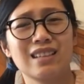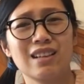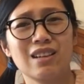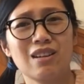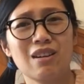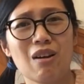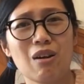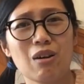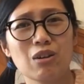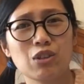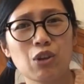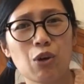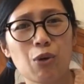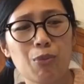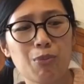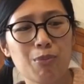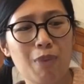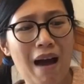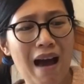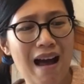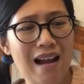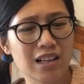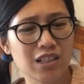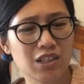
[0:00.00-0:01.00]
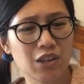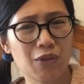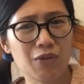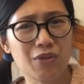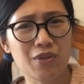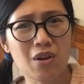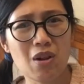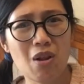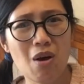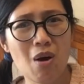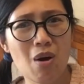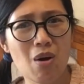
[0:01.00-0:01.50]
loads of piles
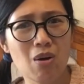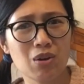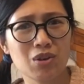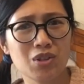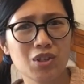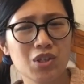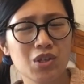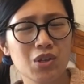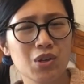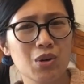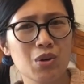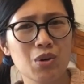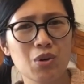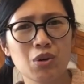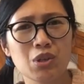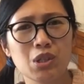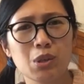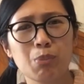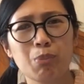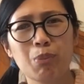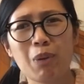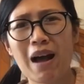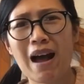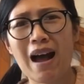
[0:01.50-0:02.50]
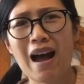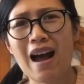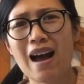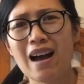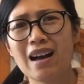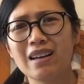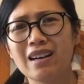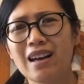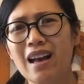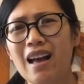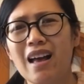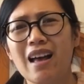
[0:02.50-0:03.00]
of clothes, shoes,
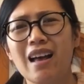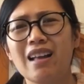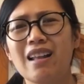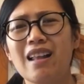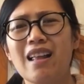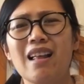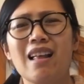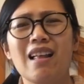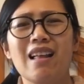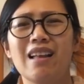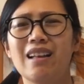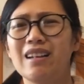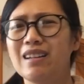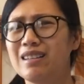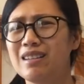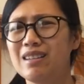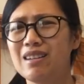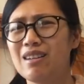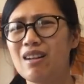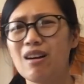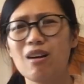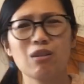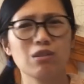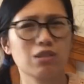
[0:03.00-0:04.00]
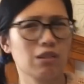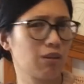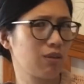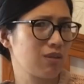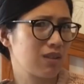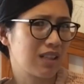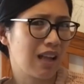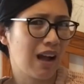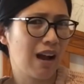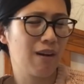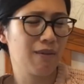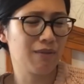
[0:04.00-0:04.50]
bag, loads of
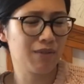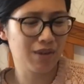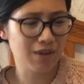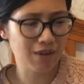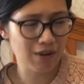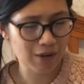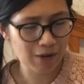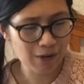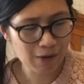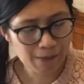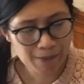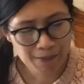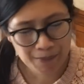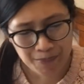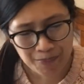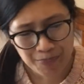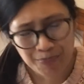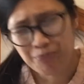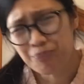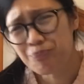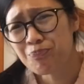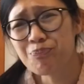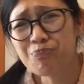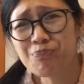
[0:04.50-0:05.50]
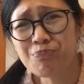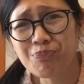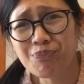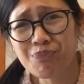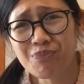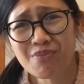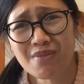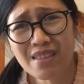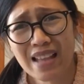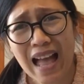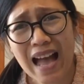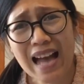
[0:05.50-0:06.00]
stuff. You know.
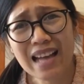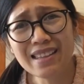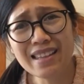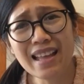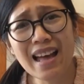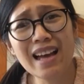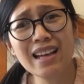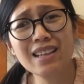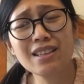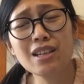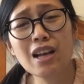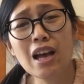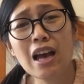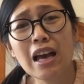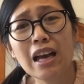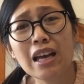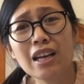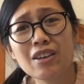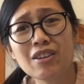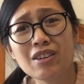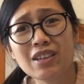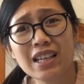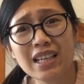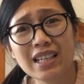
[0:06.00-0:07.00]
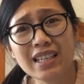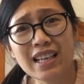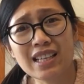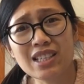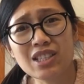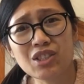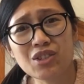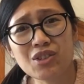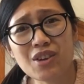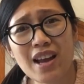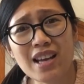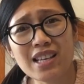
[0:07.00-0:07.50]
And then you're gonna get
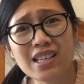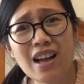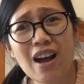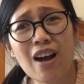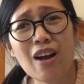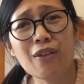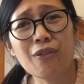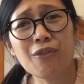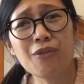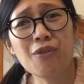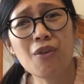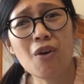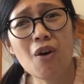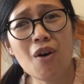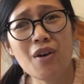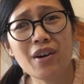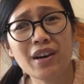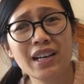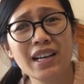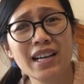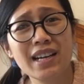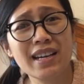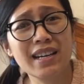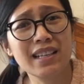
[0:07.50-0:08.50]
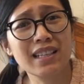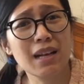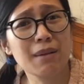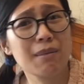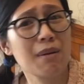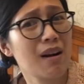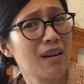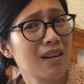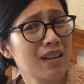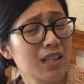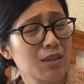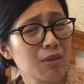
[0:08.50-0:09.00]
stressed out for cleaning them
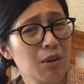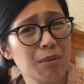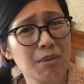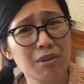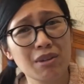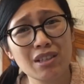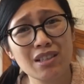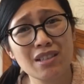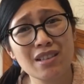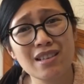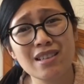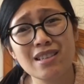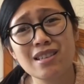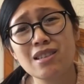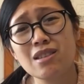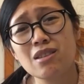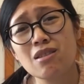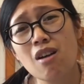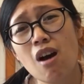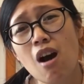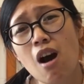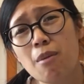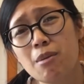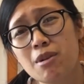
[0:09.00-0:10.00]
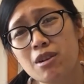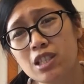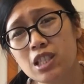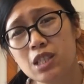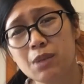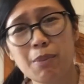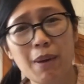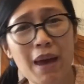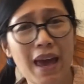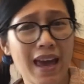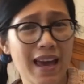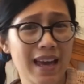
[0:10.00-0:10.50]
out as well because there's no more
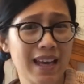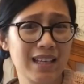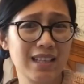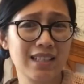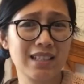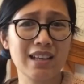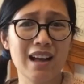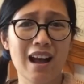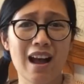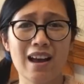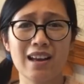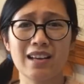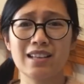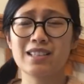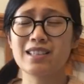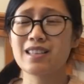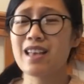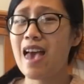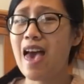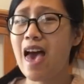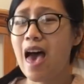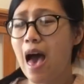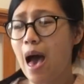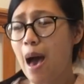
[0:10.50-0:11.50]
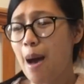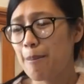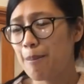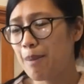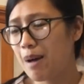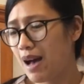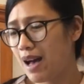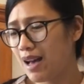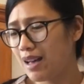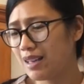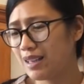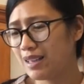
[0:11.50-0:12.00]
space, guys.
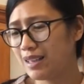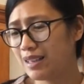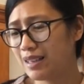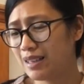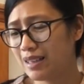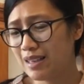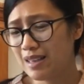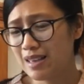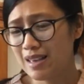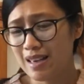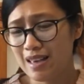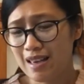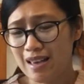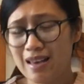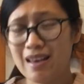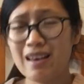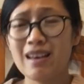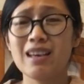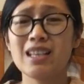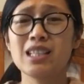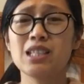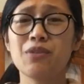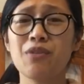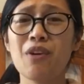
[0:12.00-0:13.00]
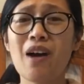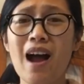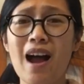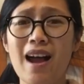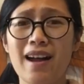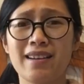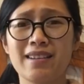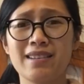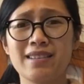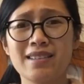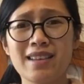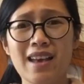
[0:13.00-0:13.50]
But it's
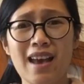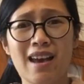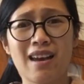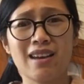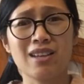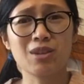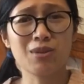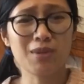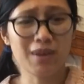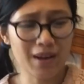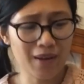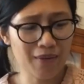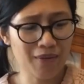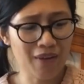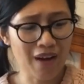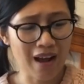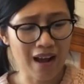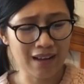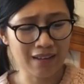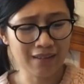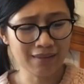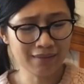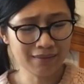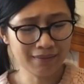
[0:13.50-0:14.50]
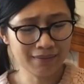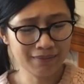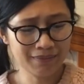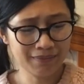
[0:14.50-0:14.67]
fun. Yeah, it's really fun.